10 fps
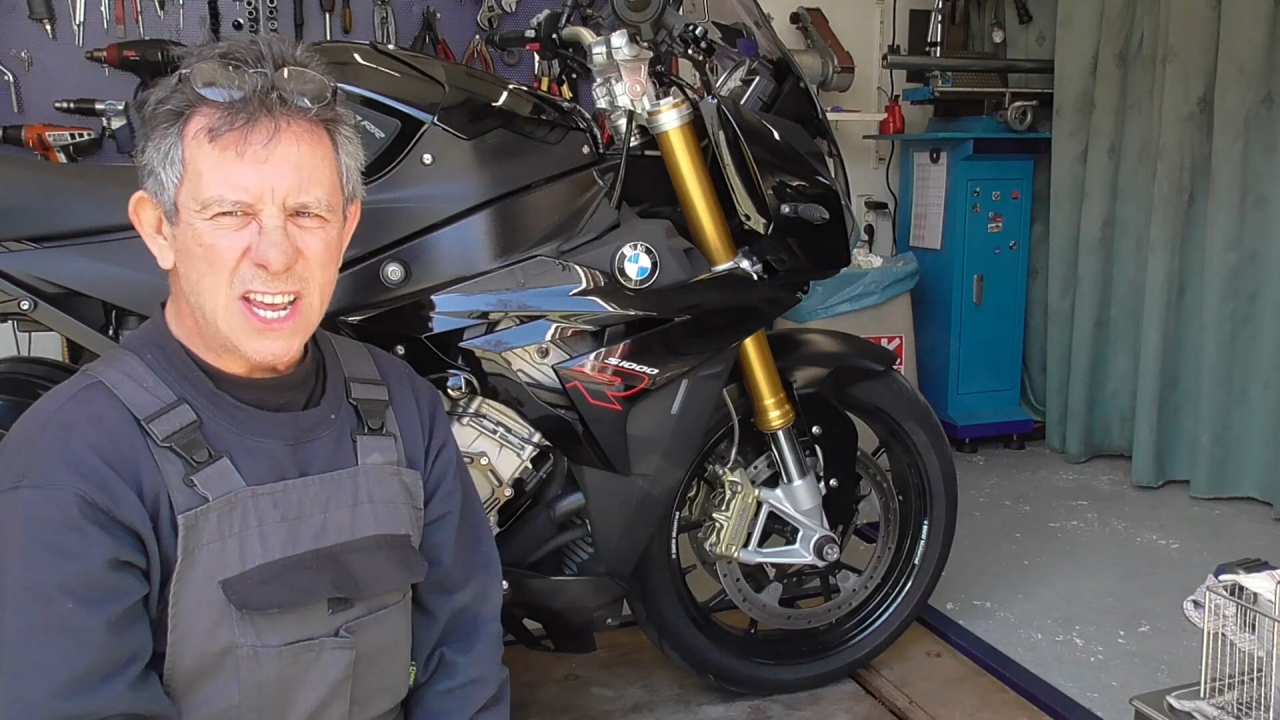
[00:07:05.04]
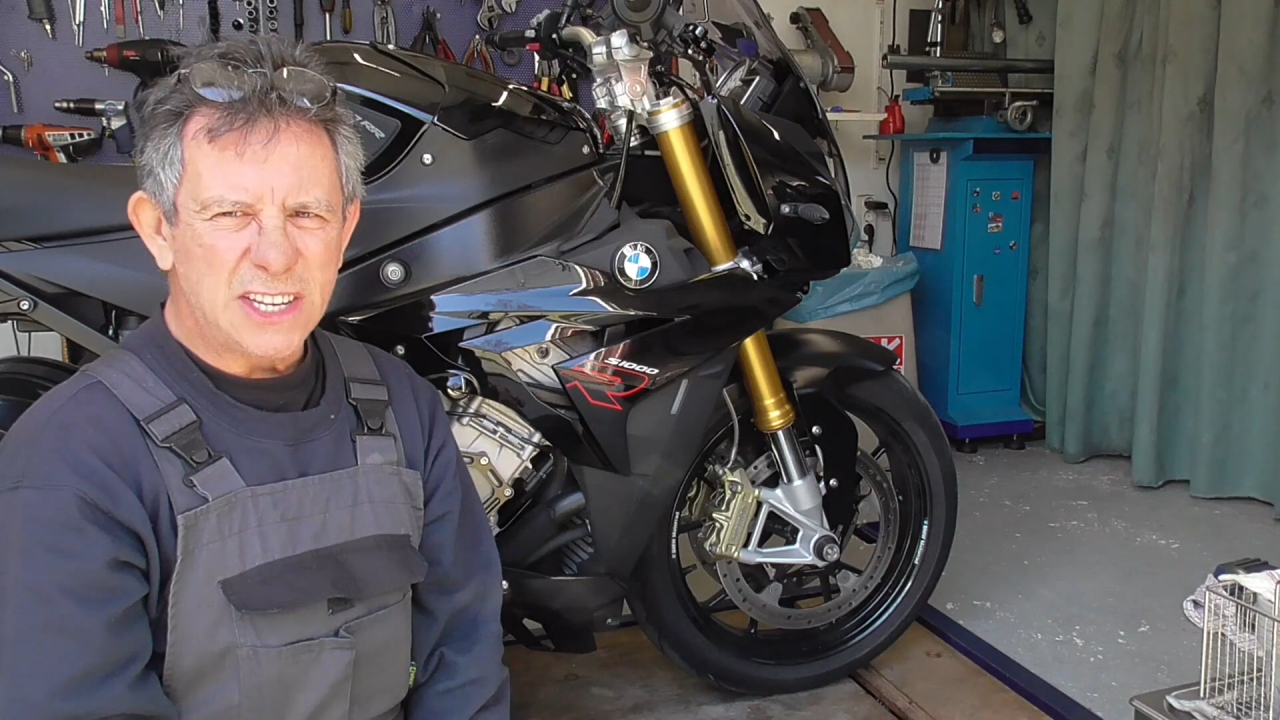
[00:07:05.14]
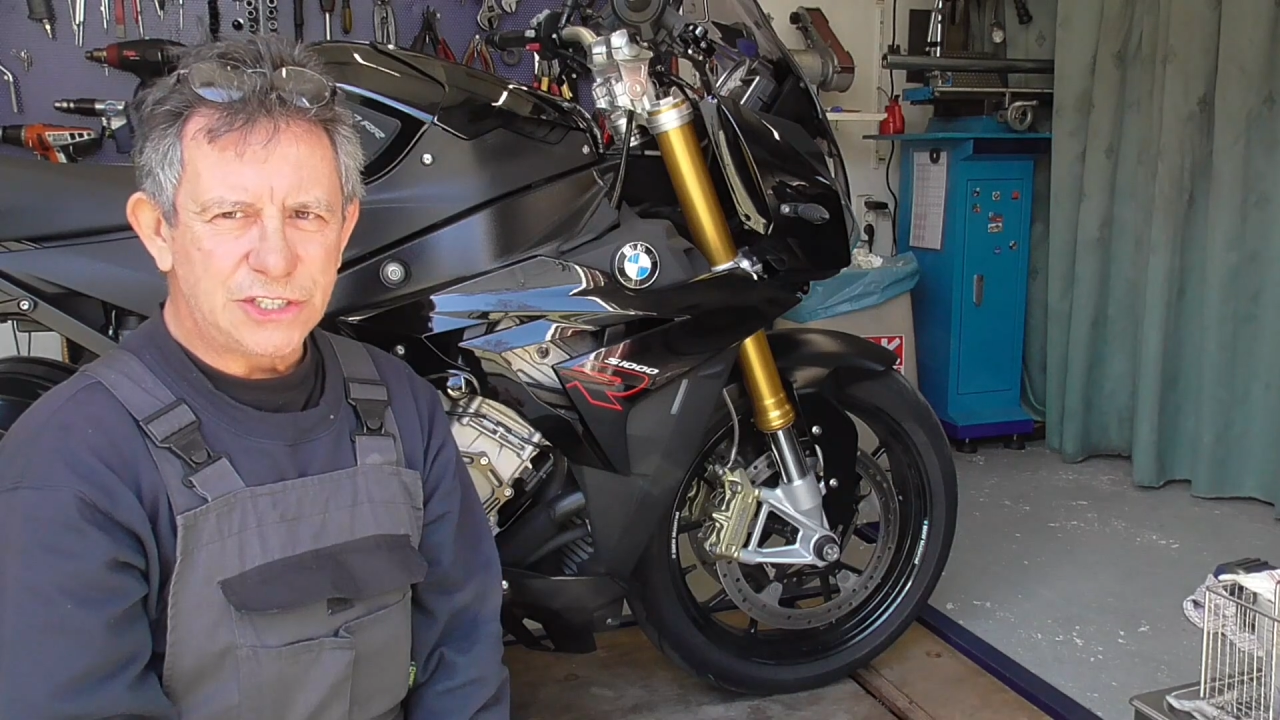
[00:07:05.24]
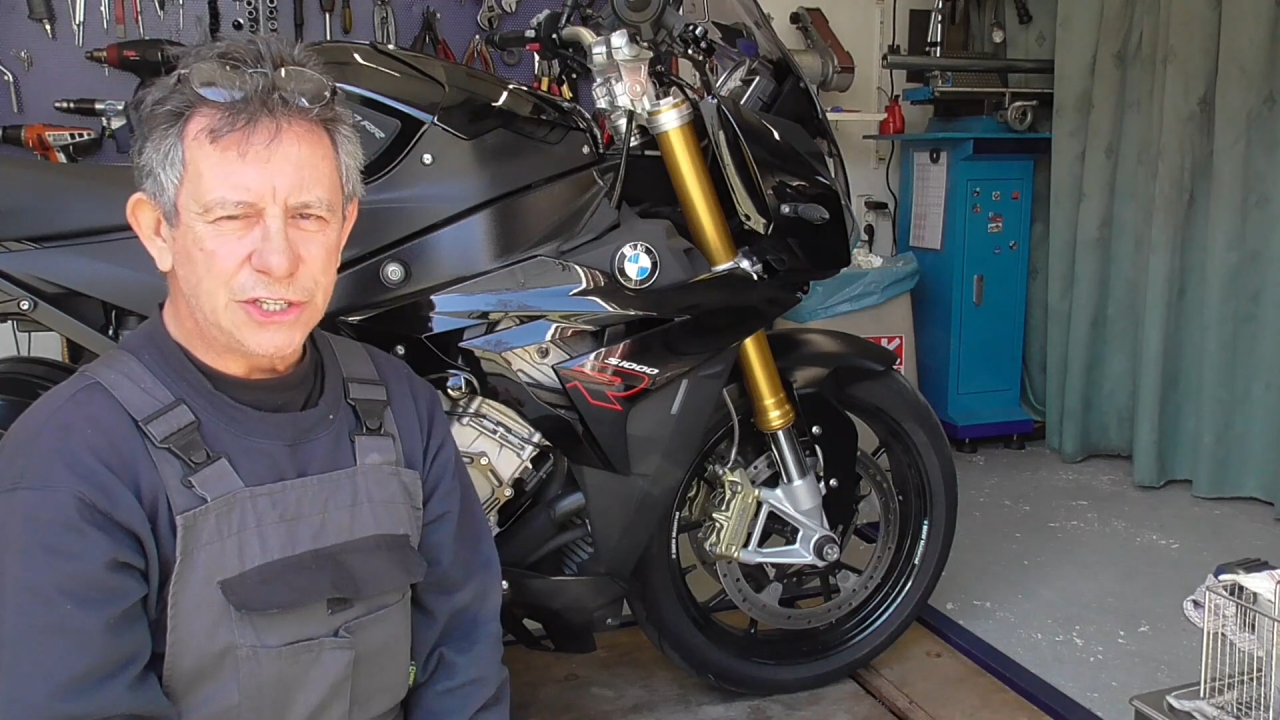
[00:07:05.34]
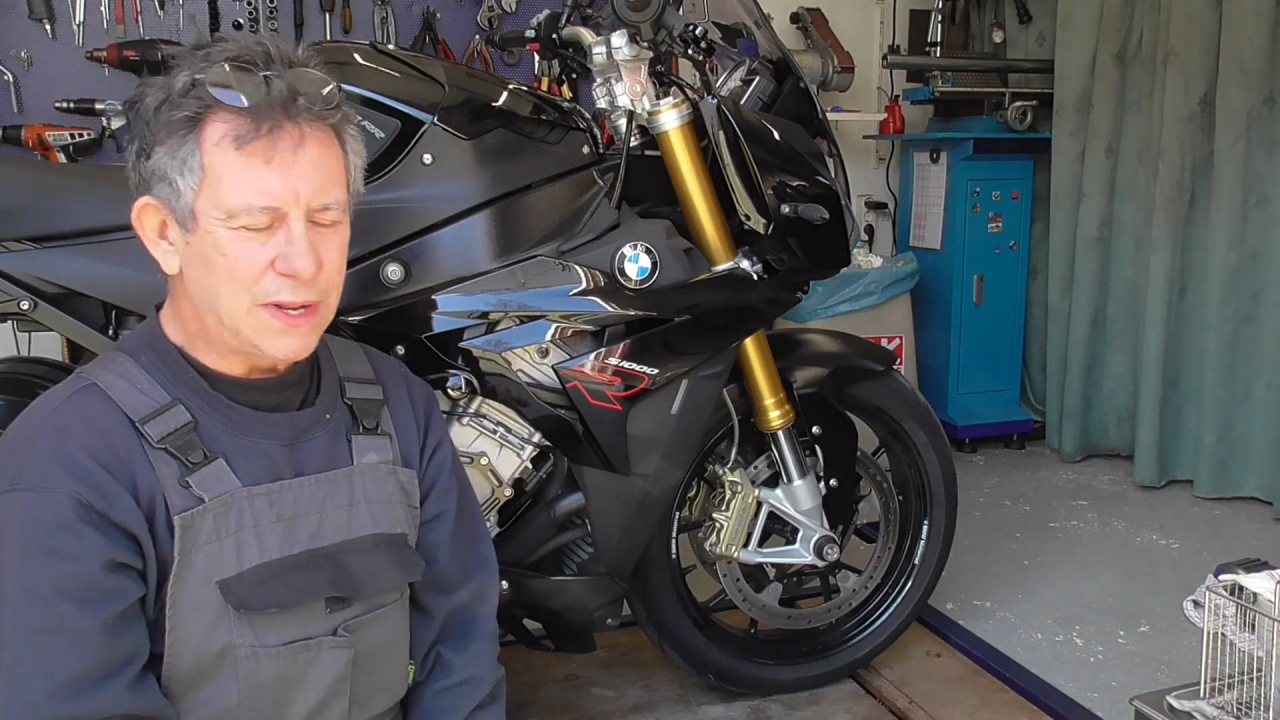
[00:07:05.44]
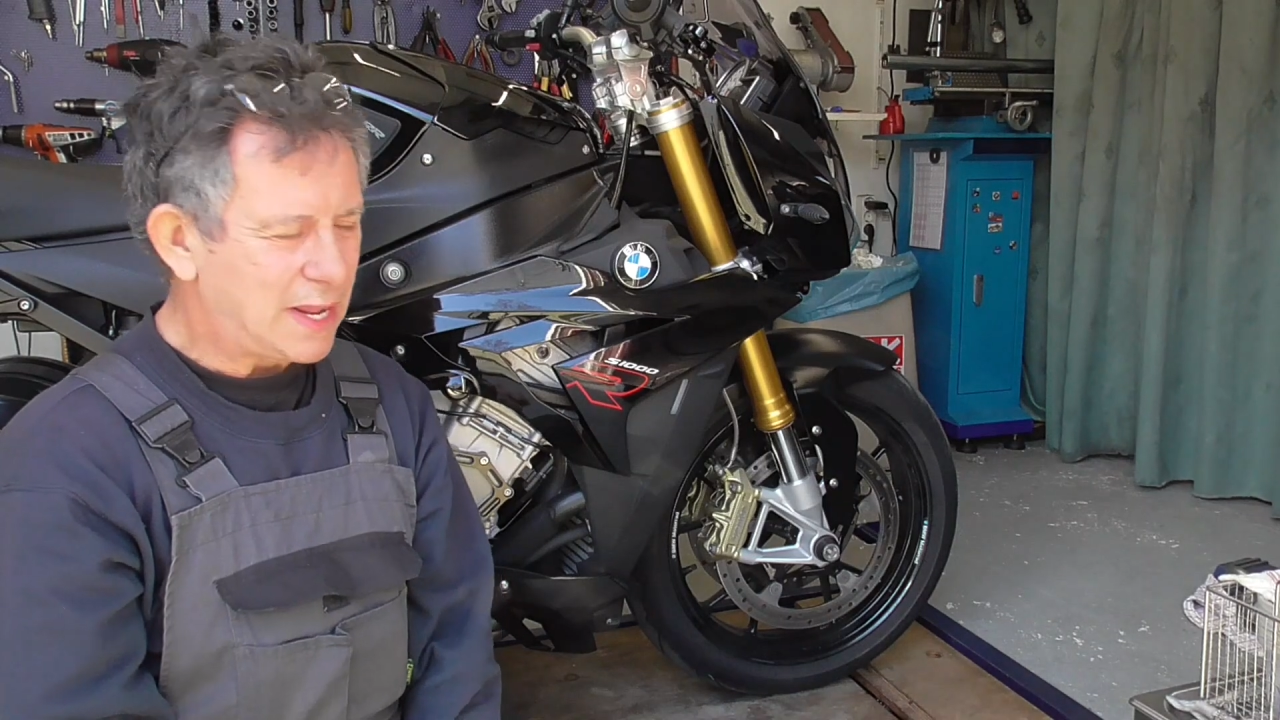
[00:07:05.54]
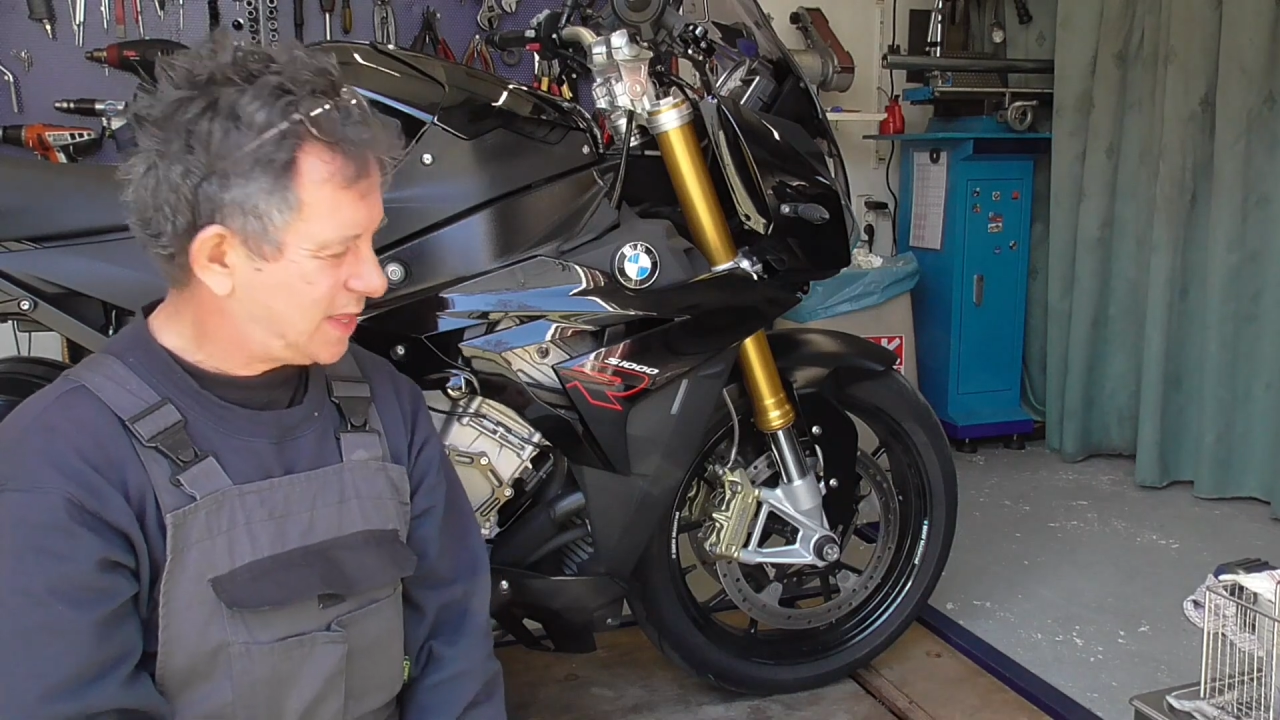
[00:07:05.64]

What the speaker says: the engine,